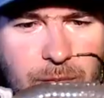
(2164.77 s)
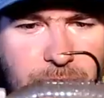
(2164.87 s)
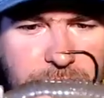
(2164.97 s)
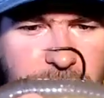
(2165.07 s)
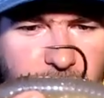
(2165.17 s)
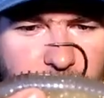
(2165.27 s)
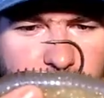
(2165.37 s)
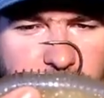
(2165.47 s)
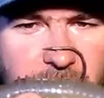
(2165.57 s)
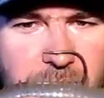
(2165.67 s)
sharp
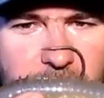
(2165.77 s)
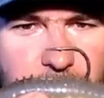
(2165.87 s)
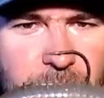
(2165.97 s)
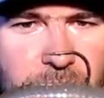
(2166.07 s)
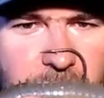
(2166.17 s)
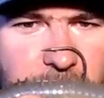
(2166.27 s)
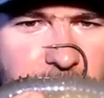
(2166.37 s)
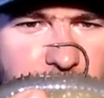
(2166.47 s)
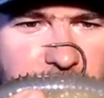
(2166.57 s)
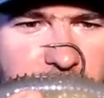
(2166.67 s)
hook in it. Love the
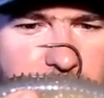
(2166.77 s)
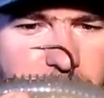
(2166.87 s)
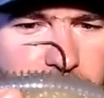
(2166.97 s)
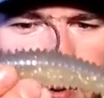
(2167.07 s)
hook keeper.